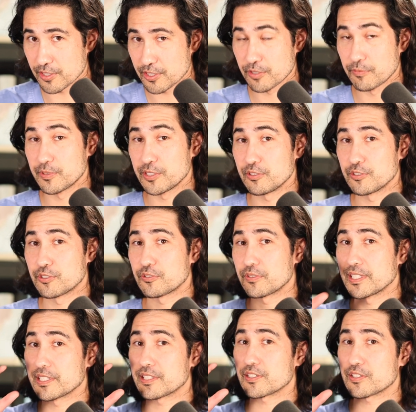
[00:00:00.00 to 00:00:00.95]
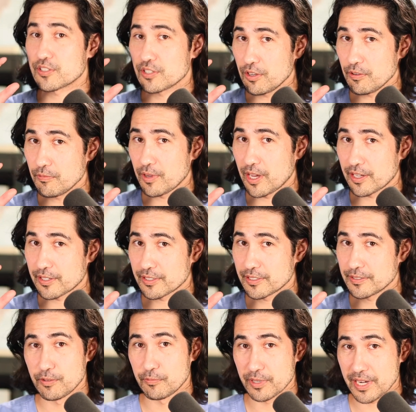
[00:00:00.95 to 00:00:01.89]
So when you drink salt
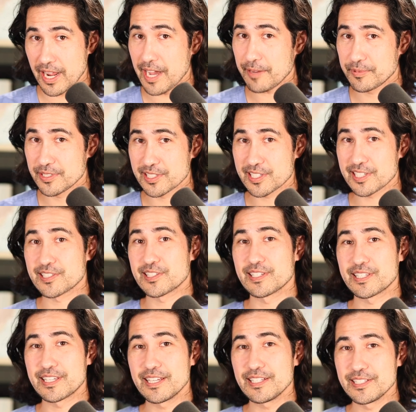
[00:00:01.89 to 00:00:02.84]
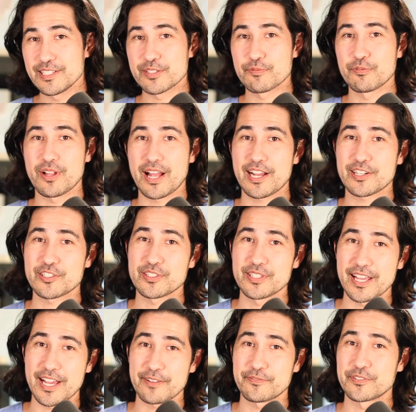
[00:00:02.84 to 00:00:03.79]
water, what happens is the kidneys will
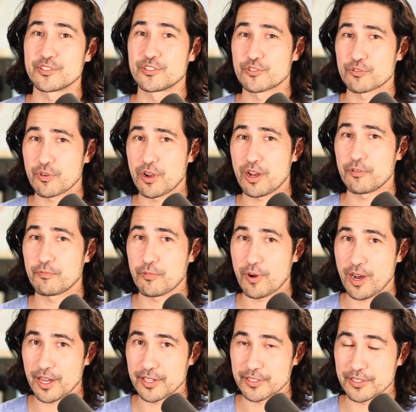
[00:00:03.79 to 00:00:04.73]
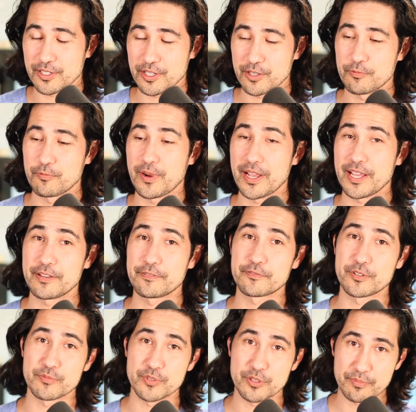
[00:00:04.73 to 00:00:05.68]
actually have to draw water away
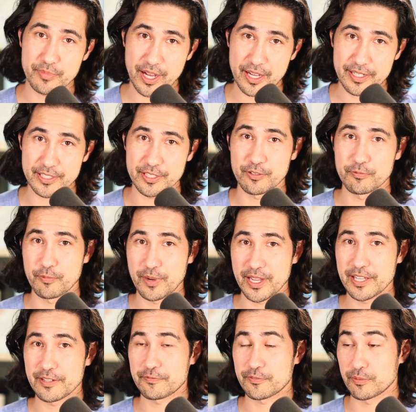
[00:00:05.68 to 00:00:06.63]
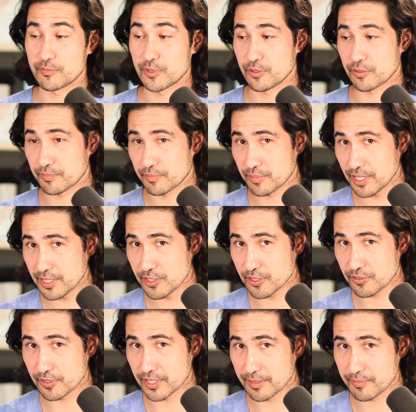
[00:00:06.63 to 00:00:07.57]
from your body, away from your
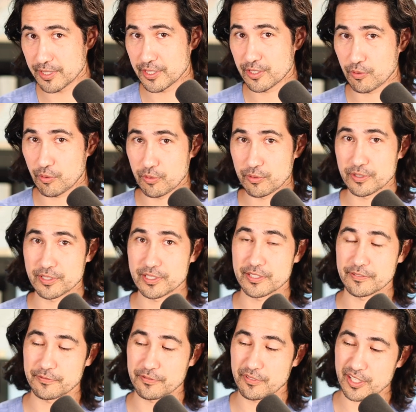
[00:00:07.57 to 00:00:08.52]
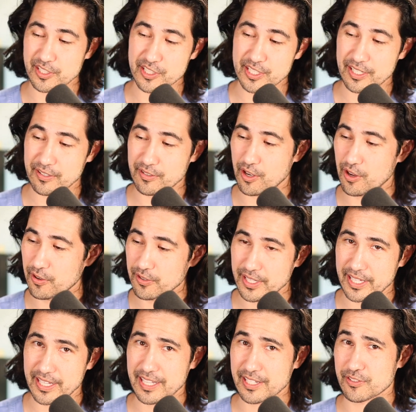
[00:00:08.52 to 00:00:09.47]
bloodstream, in order to flush out all
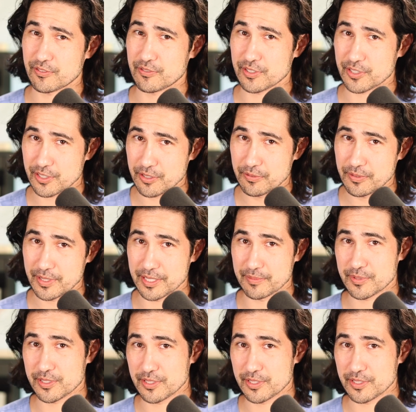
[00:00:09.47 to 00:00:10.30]
that extra sodium.